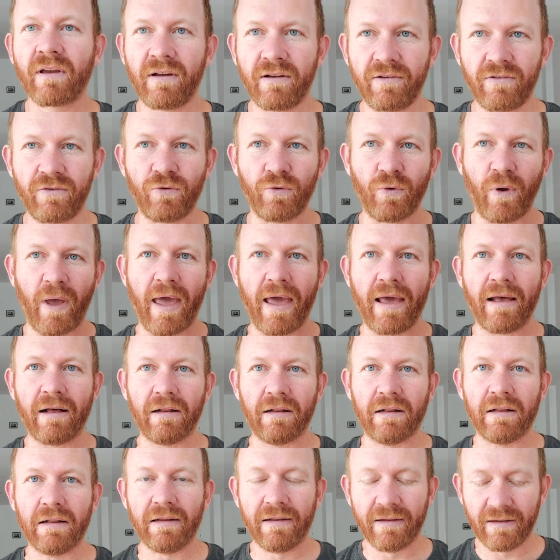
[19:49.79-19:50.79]
to
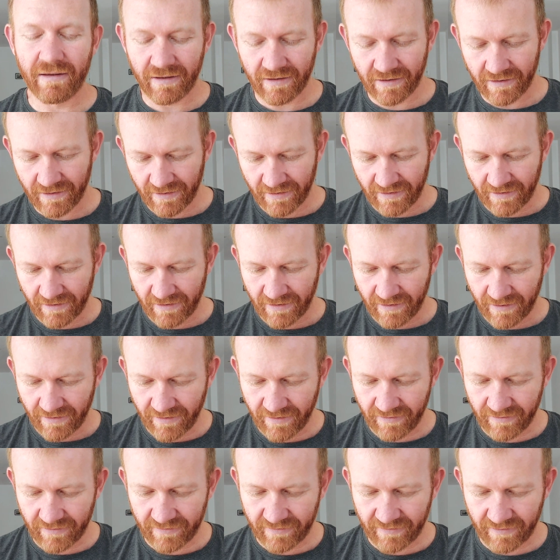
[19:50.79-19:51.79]
hail.
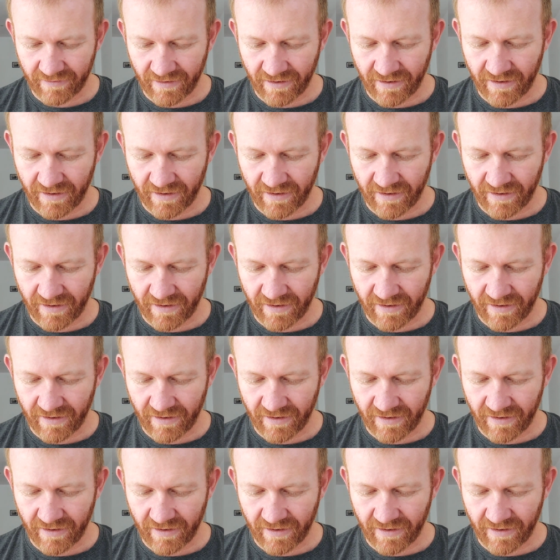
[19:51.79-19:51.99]
There's